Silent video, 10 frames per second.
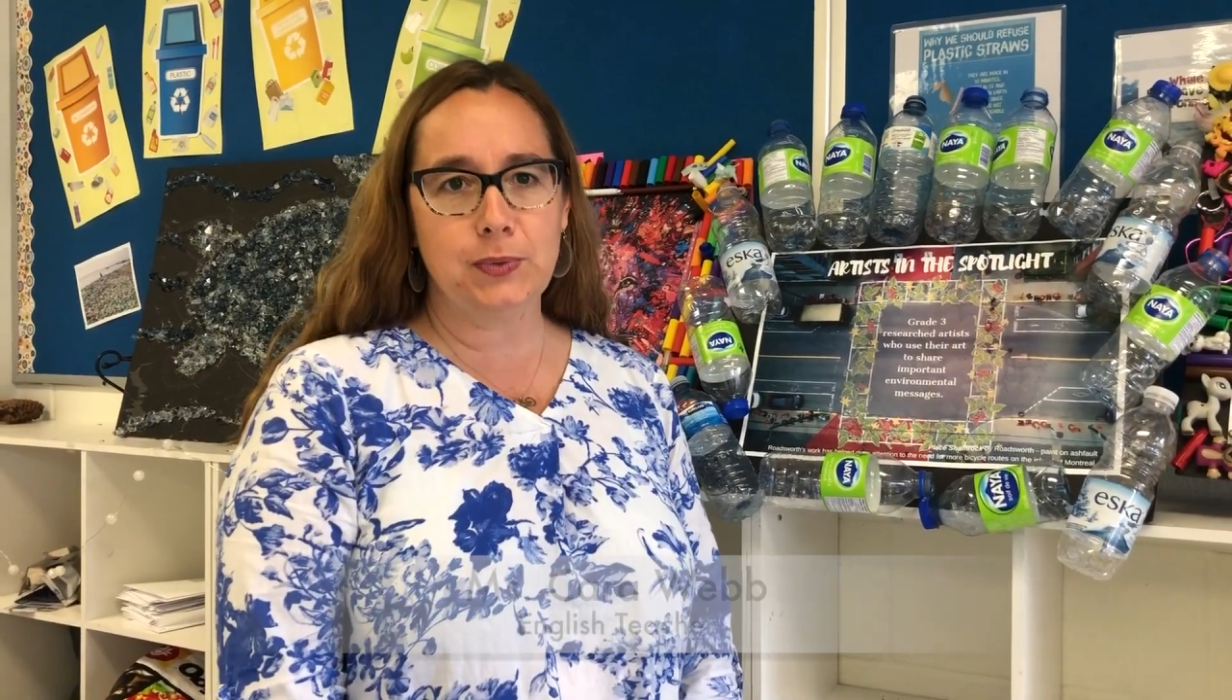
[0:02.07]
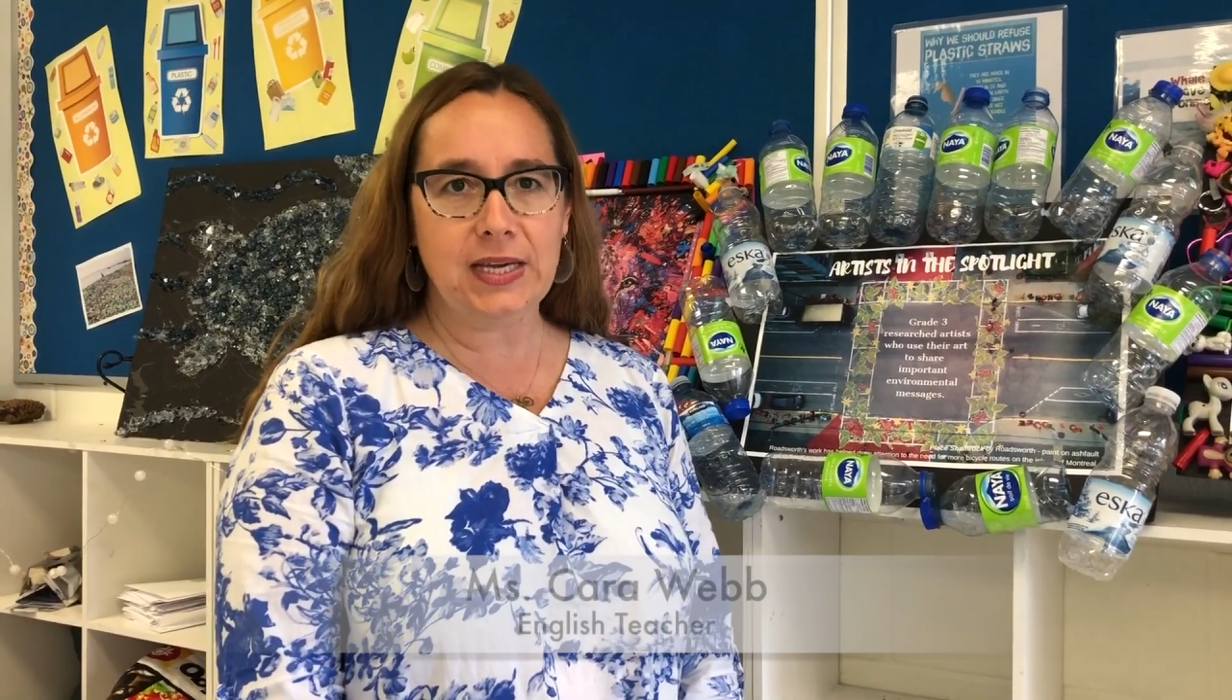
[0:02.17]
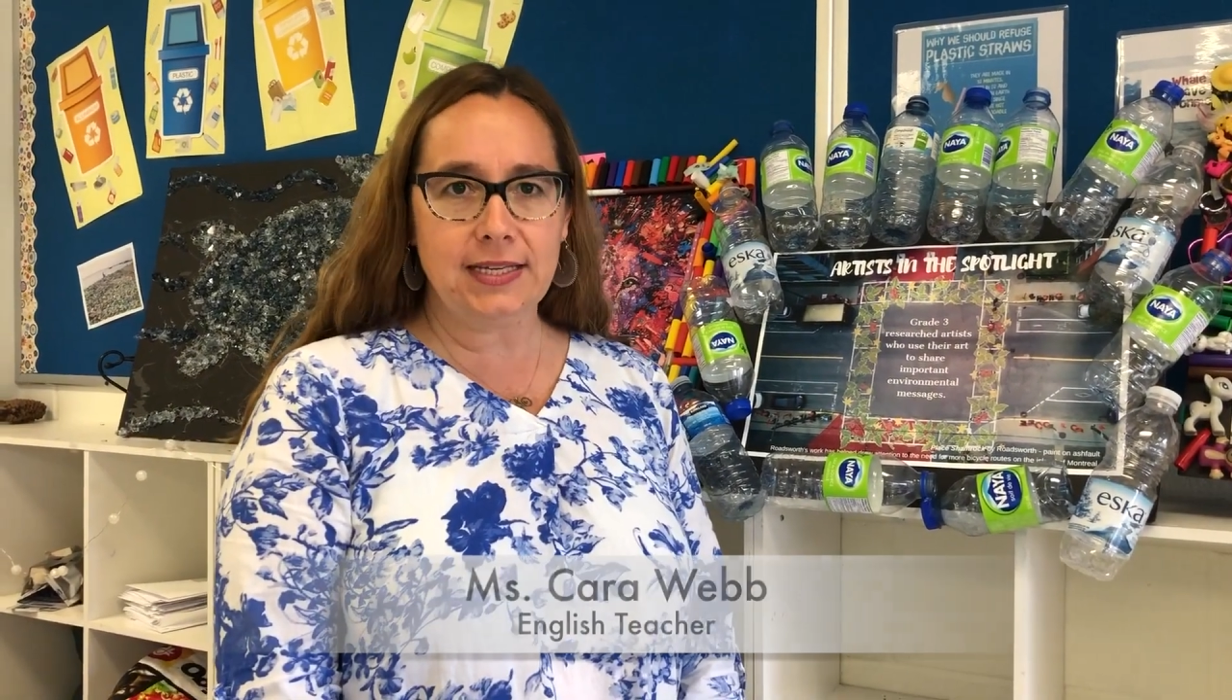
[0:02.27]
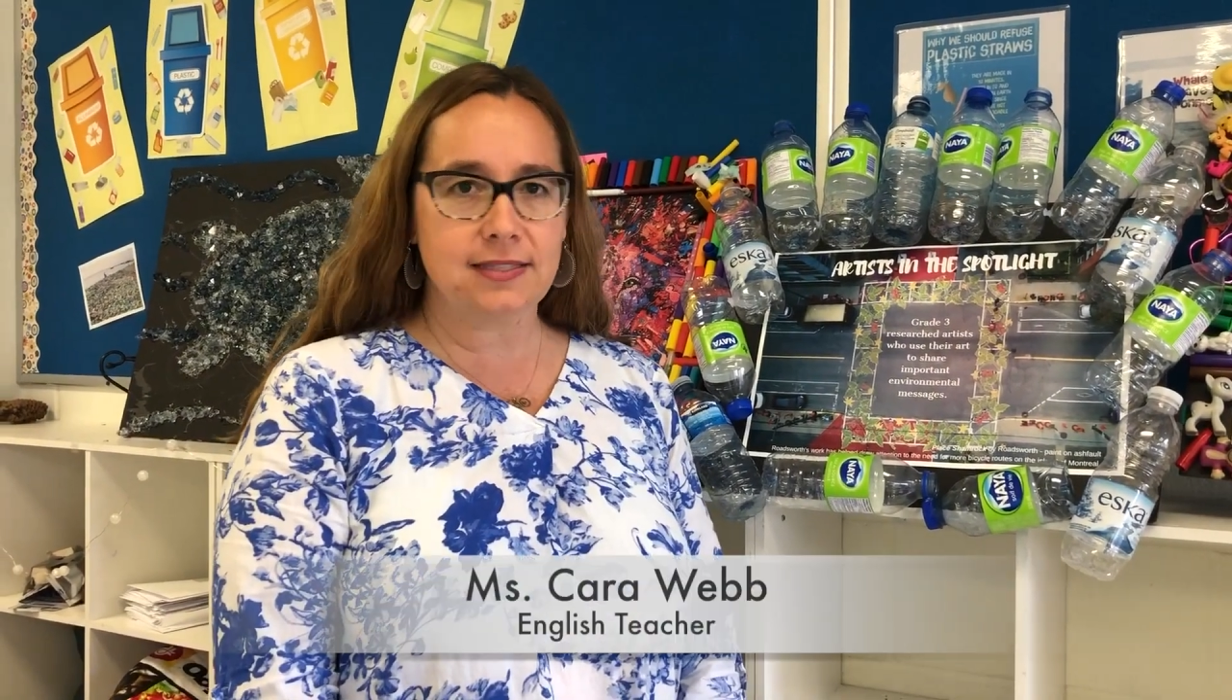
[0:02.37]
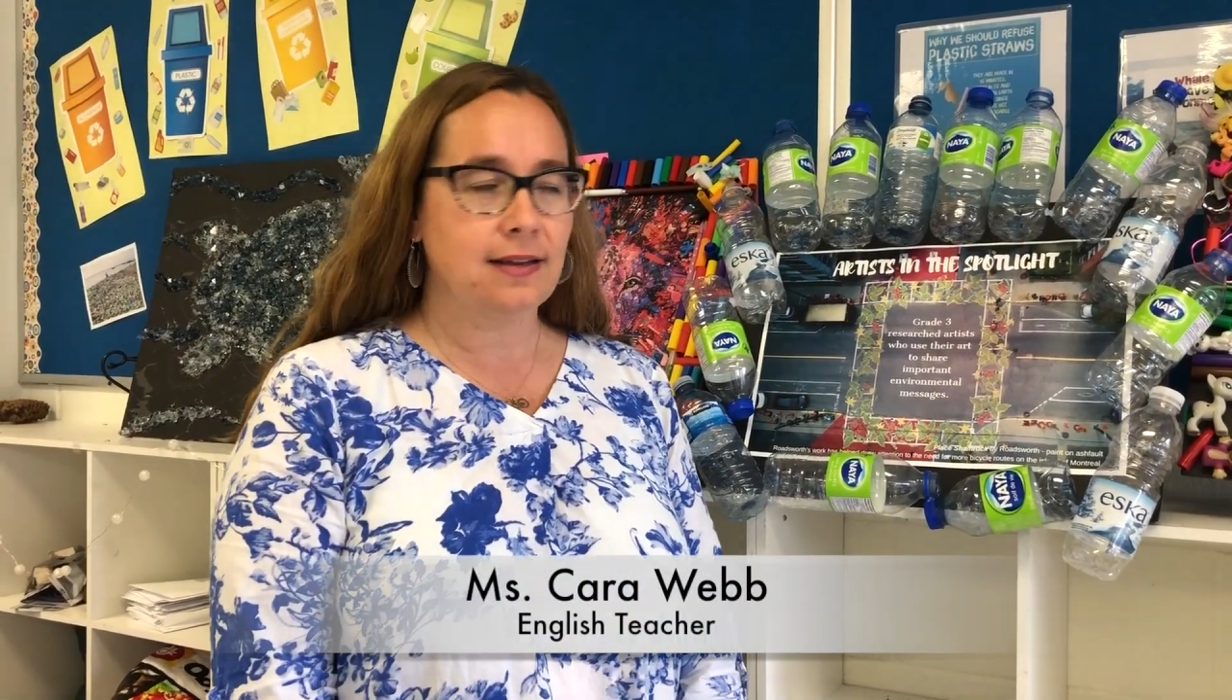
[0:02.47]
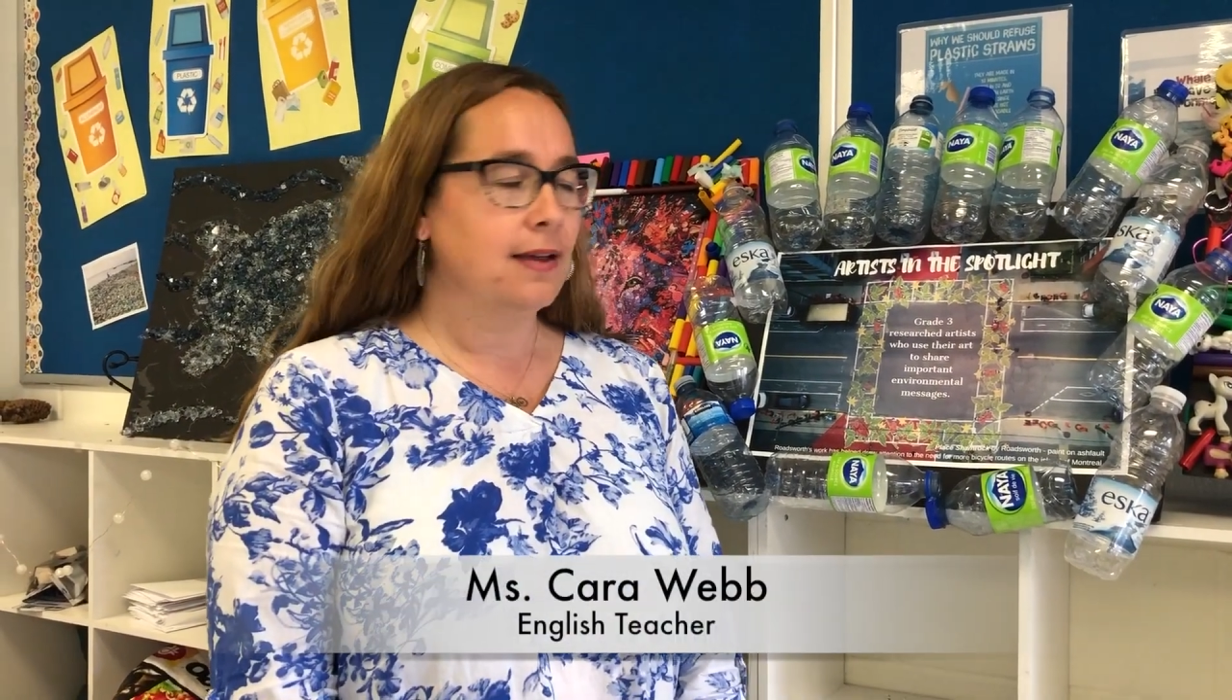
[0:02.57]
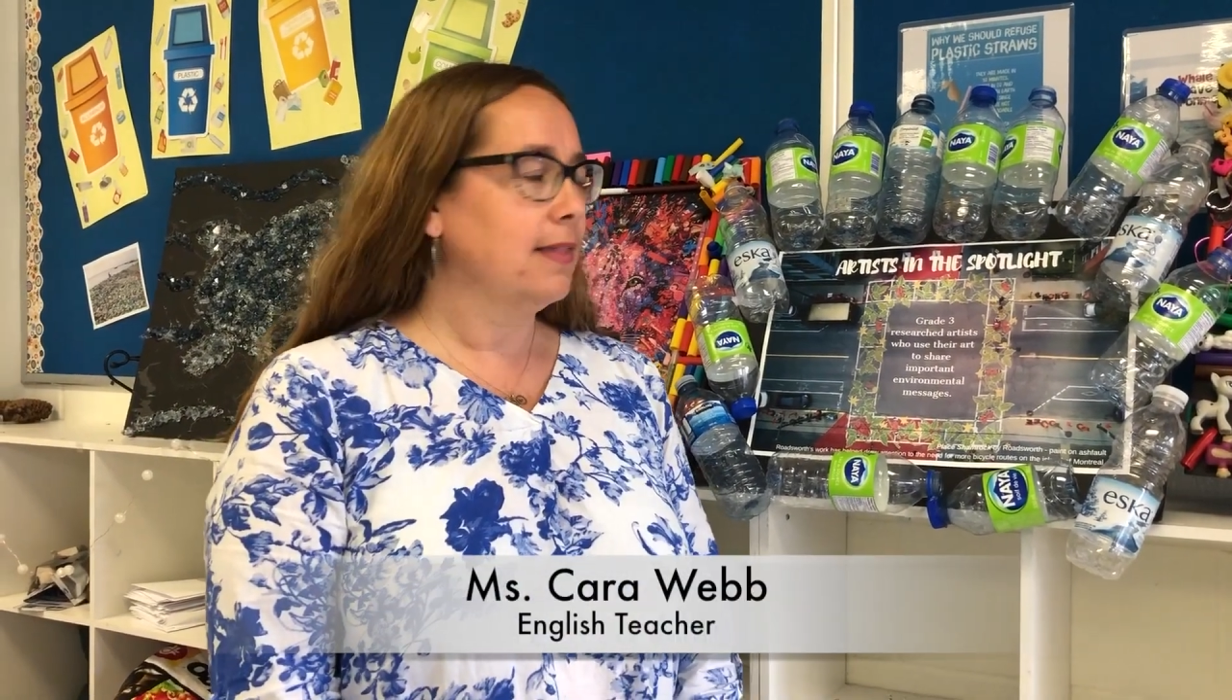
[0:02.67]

unit